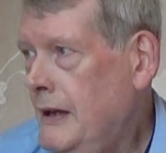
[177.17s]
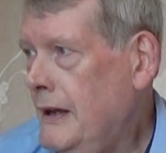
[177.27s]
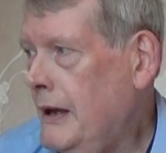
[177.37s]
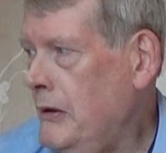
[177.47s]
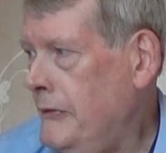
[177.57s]

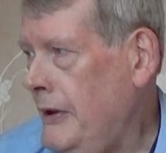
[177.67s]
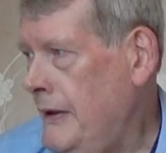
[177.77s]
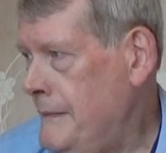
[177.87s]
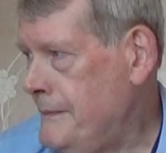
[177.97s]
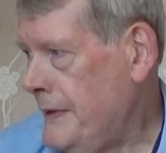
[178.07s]
However,
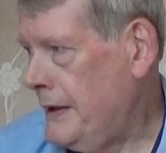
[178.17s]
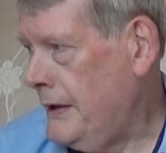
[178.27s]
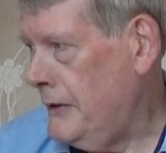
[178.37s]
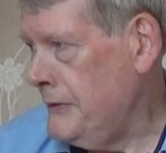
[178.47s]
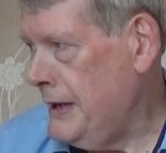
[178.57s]
I
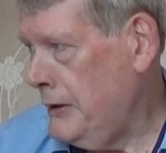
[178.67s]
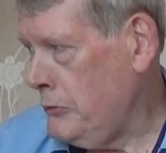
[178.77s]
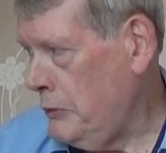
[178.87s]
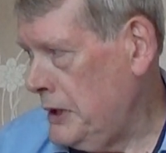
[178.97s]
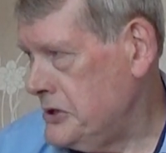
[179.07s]
have now
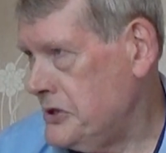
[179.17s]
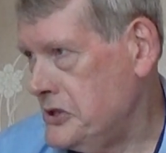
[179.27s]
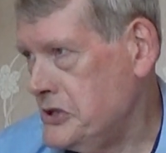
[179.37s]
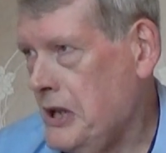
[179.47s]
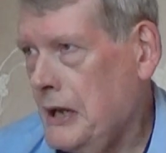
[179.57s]
reached the
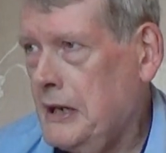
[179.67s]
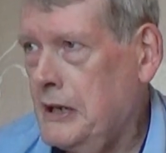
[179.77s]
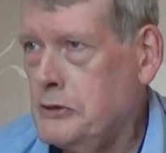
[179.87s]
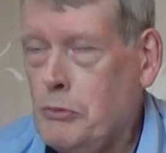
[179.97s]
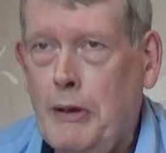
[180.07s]

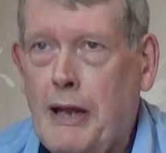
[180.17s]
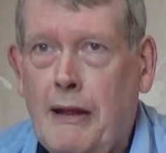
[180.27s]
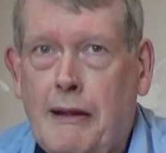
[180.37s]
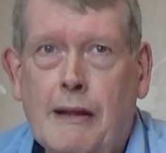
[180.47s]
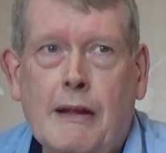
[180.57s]
stage
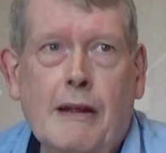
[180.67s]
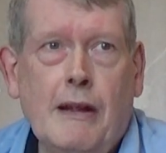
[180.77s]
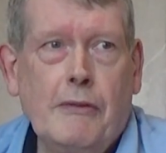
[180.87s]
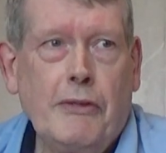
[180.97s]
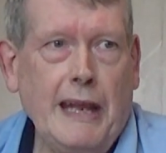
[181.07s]
where
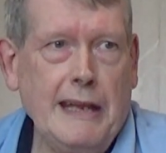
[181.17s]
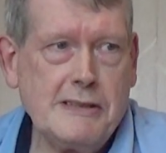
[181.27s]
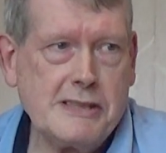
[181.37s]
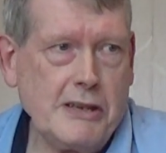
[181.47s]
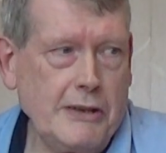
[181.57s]
the
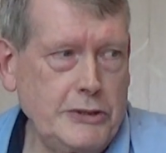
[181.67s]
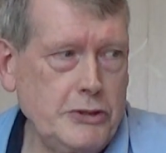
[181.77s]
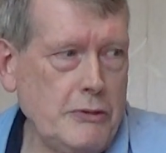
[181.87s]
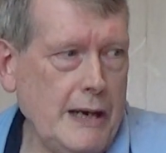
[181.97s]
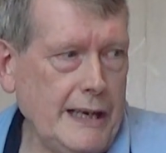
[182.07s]
inside
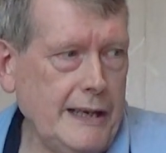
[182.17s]
track